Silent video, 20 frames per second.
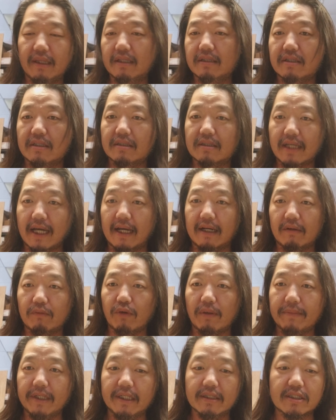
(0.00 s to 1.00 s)
This is kind of
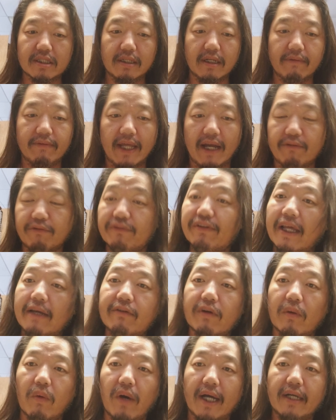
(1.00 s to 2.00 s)
reminiscent of that
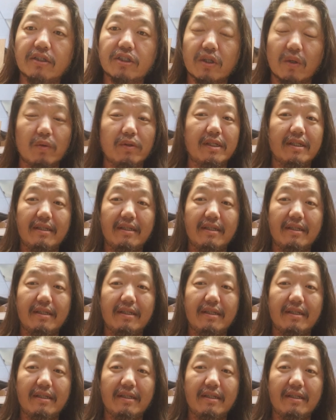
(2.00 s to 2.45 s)
flavor-wise. So